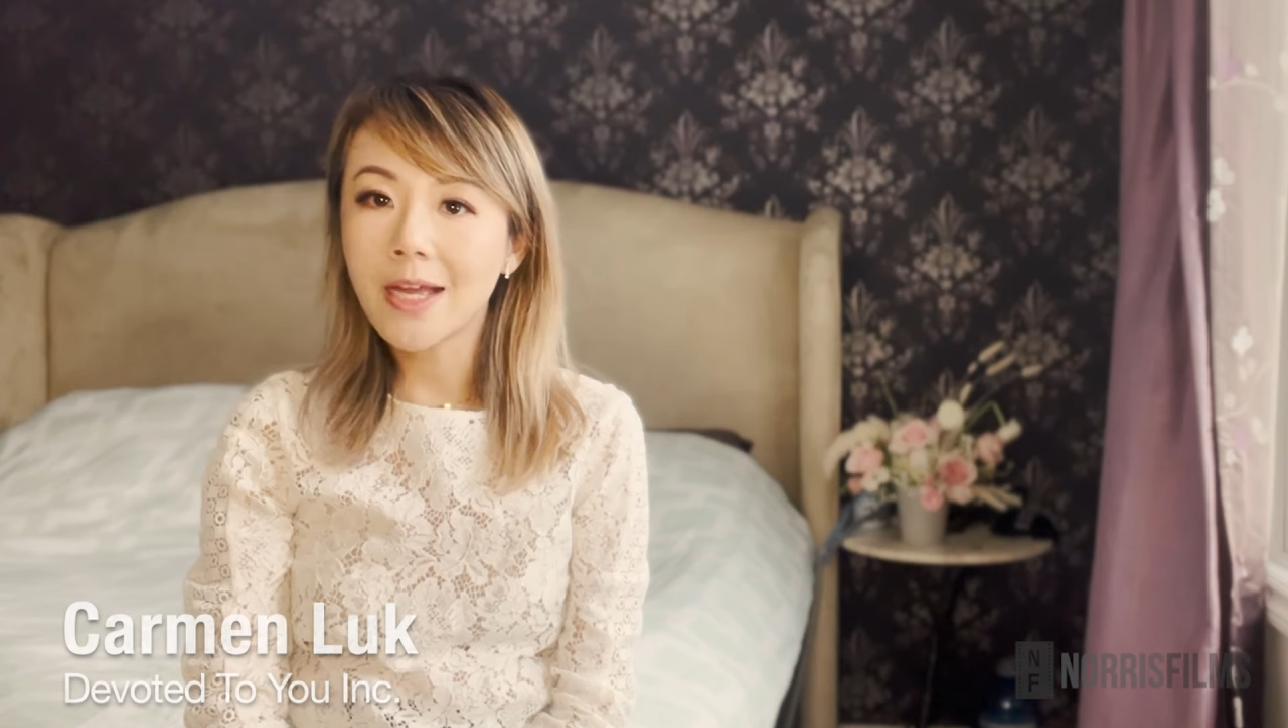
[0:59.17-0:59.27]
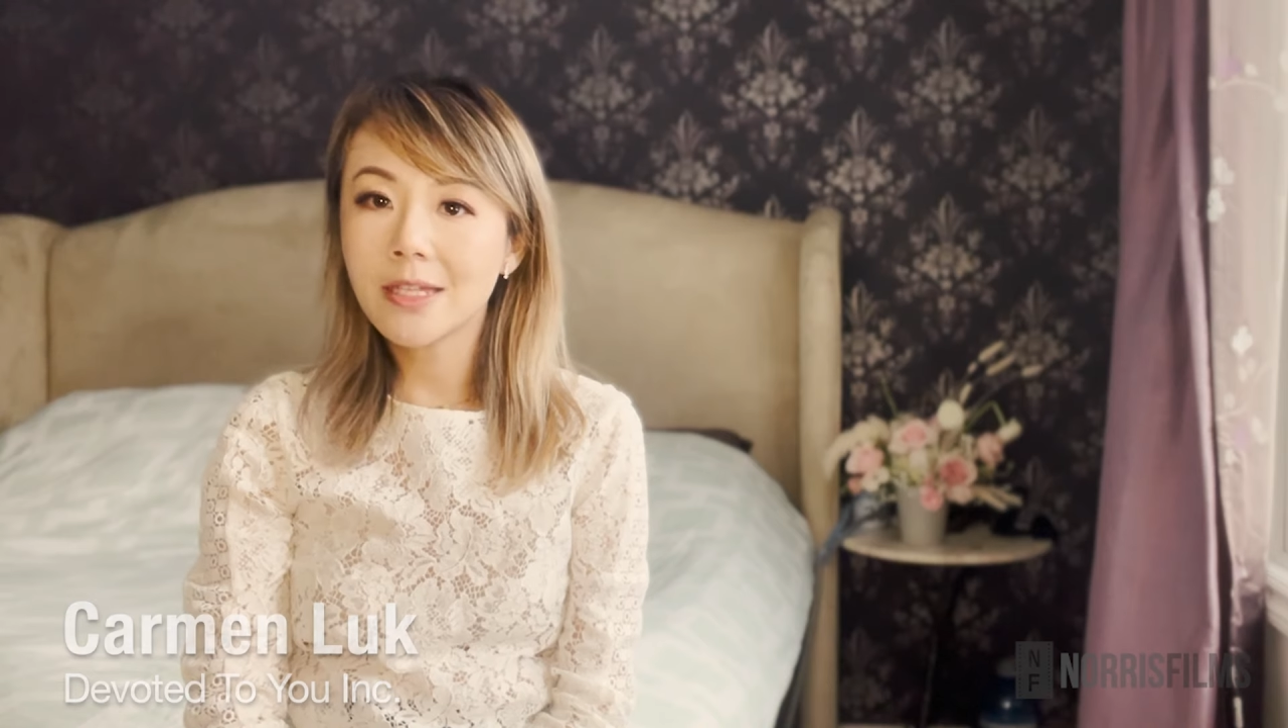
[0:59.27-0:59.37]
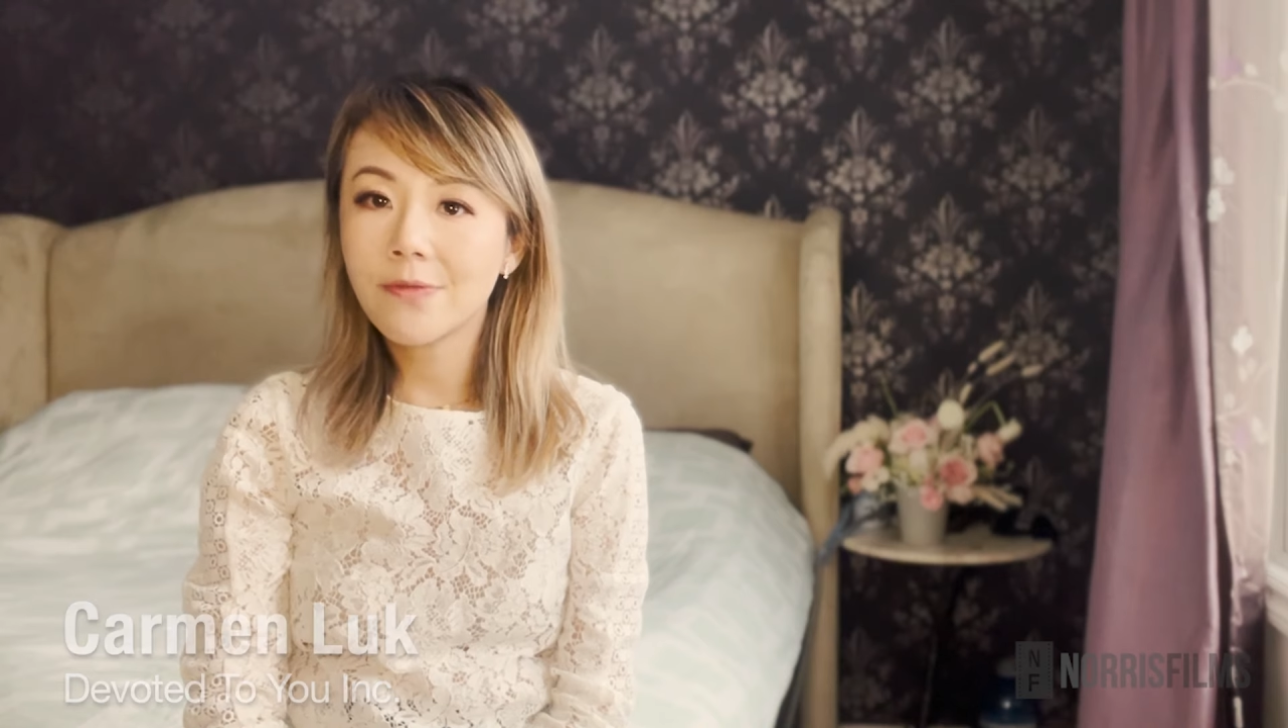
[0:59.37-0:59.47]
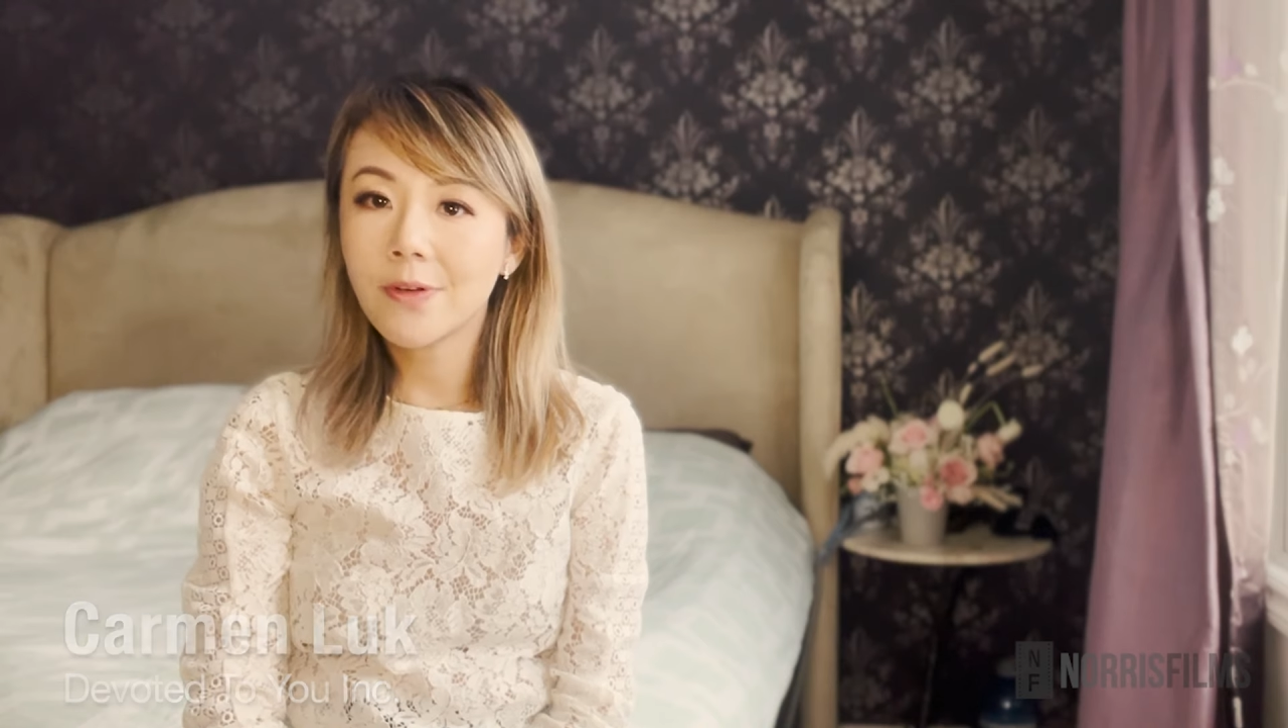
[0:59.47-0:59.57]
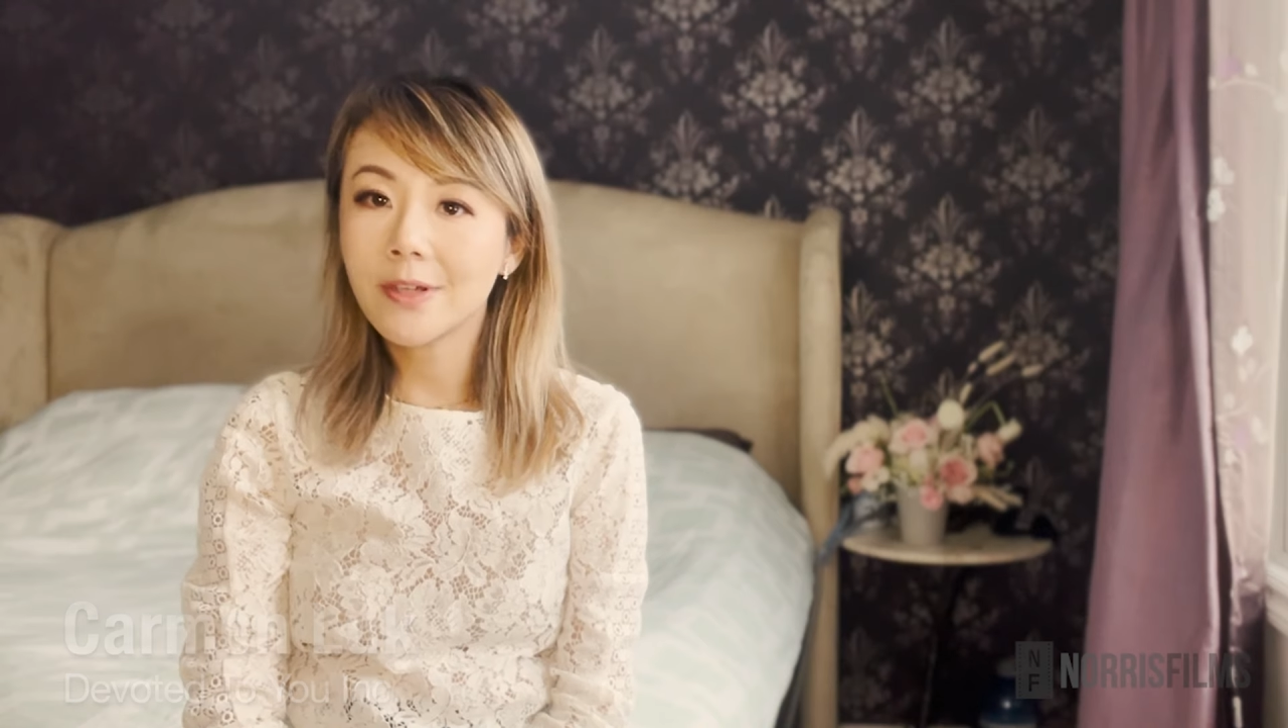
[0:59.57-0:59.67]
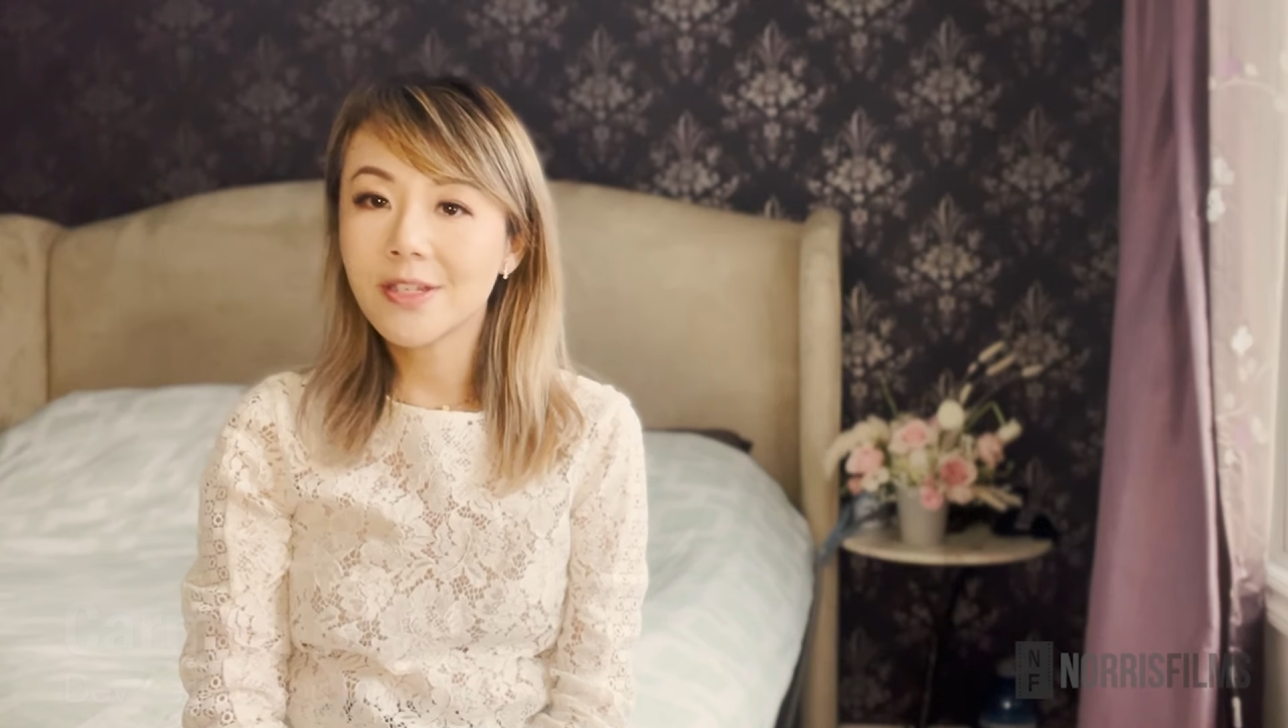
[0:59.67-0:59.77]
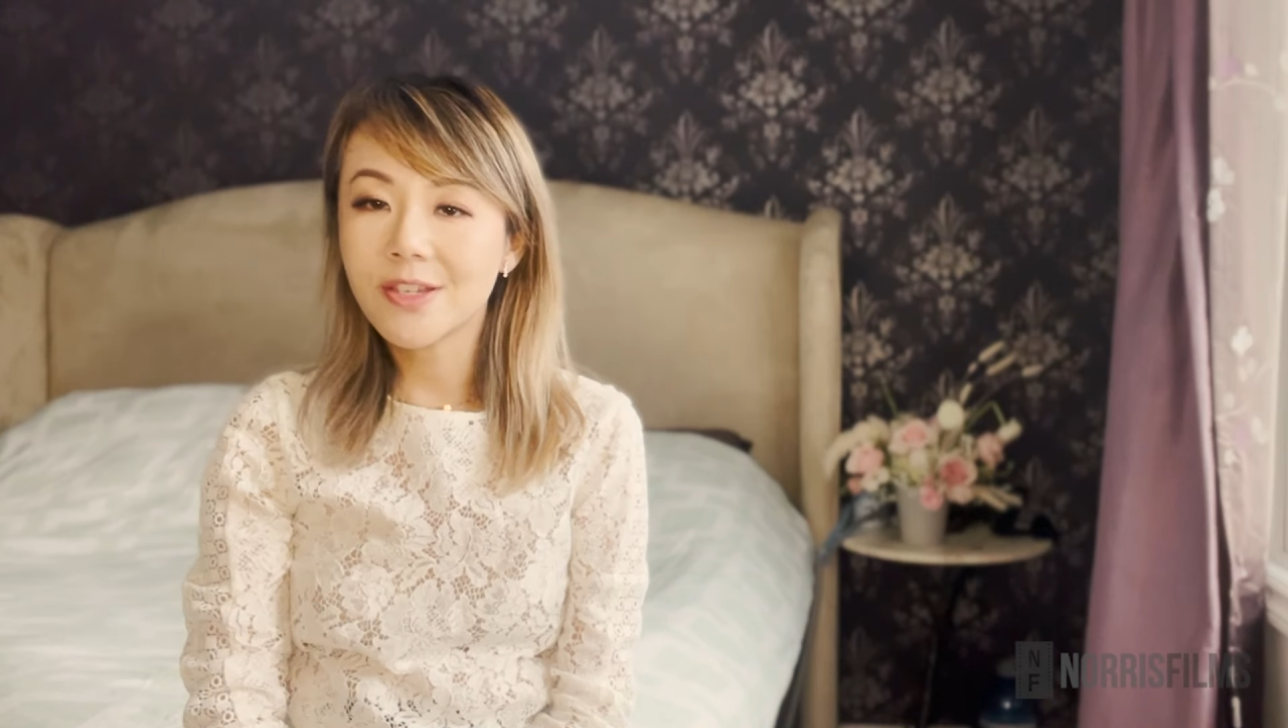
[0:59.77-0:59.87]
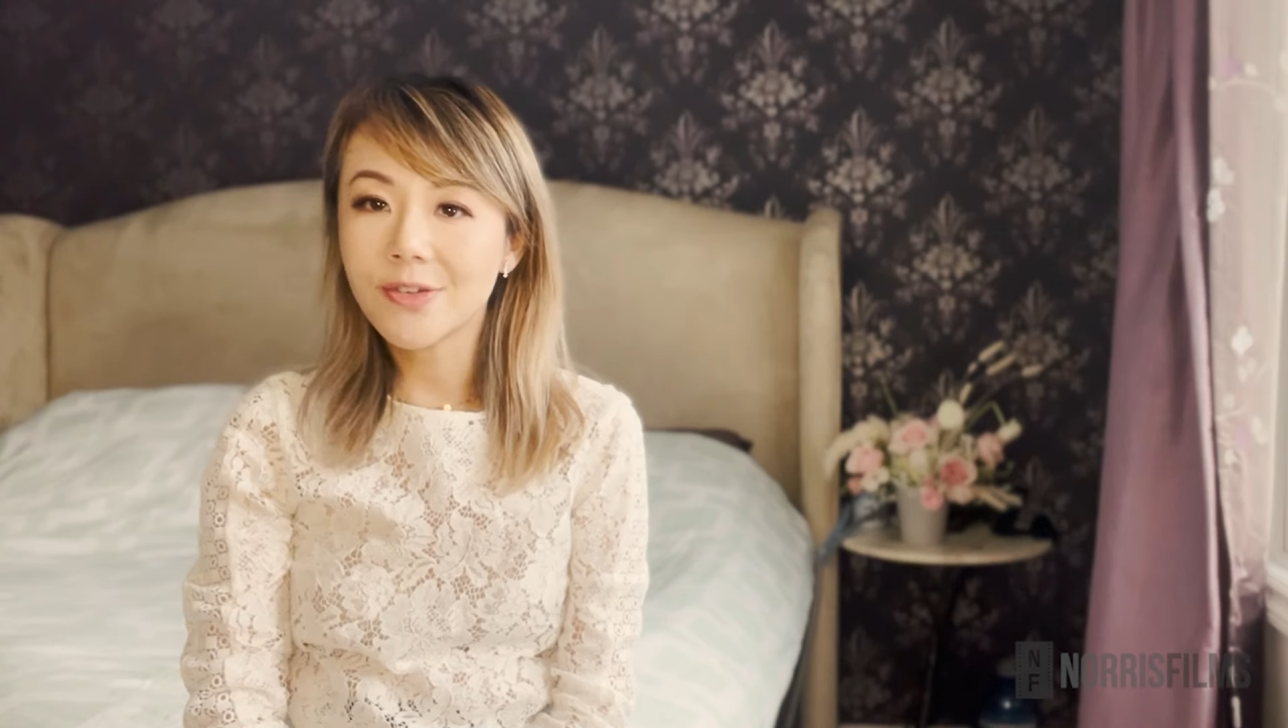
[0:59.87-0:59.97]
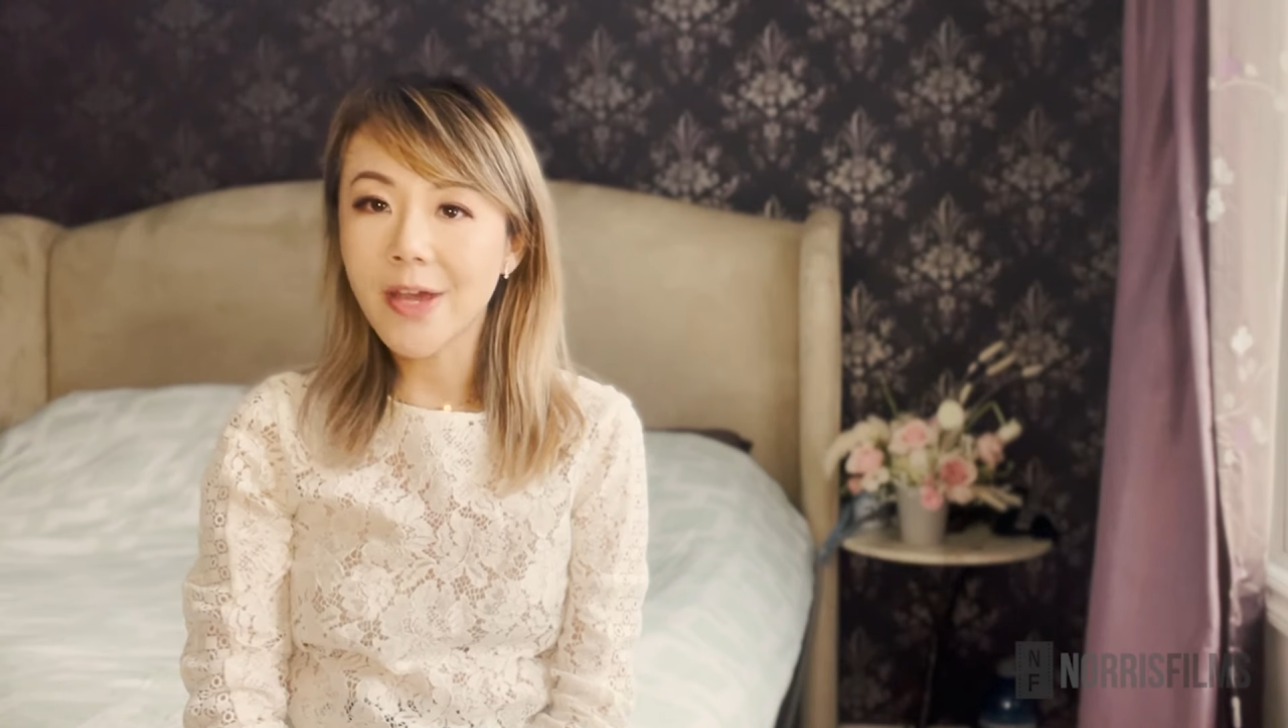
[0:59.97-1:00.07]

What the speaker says: at Devoted to You,